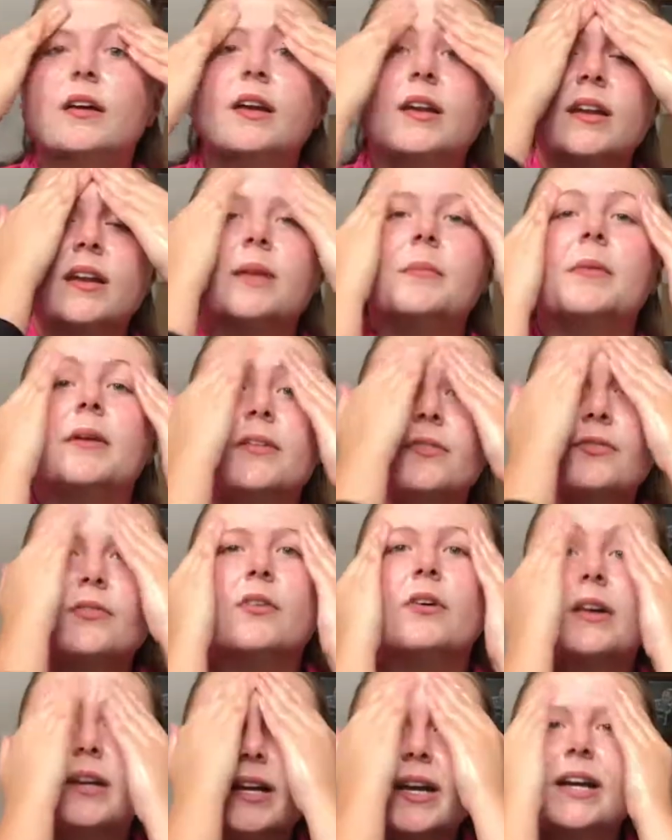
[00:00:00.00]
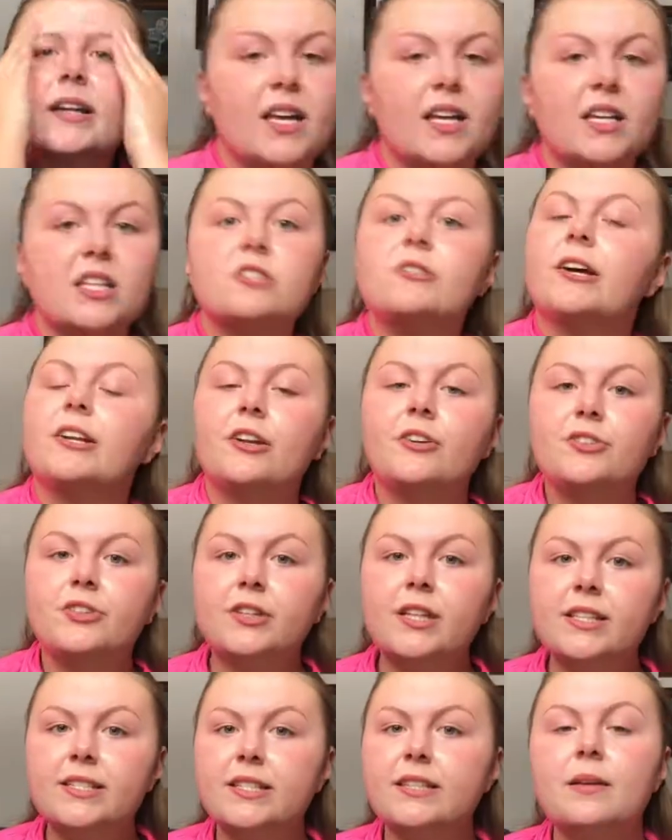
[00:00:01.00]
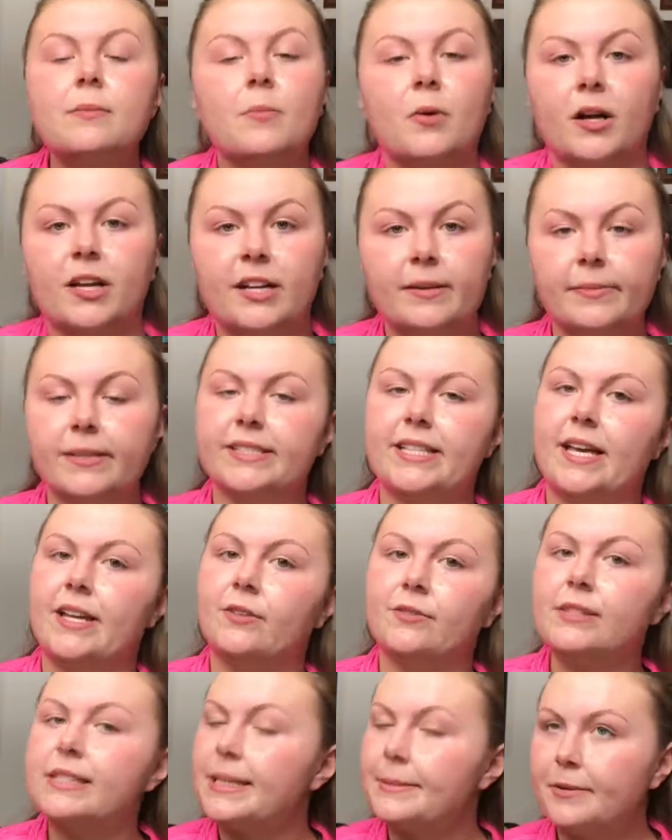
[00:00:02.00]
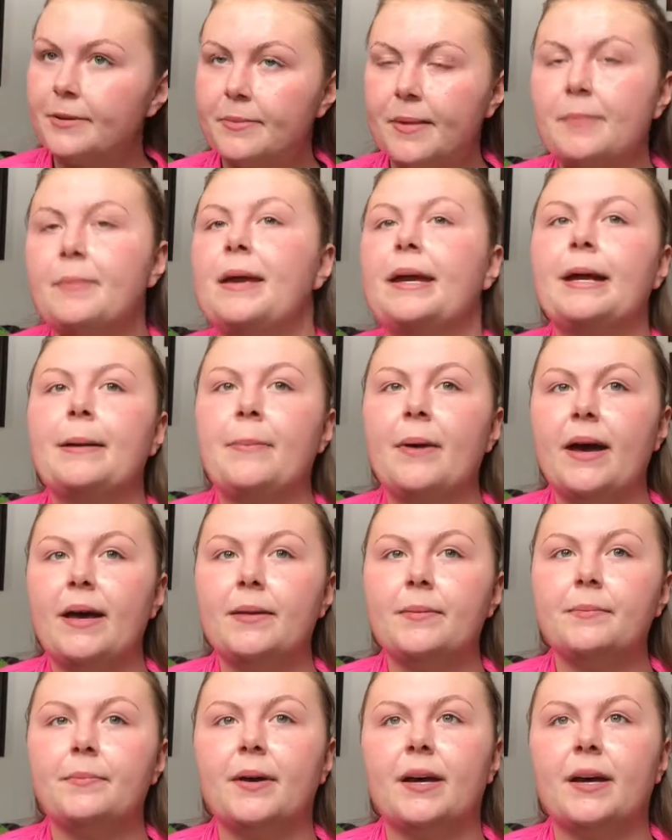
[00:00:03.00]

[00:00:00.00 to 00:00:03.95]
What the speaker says: And on my forehead. So I don't do this in the morning because I don't sleep with my makeup on,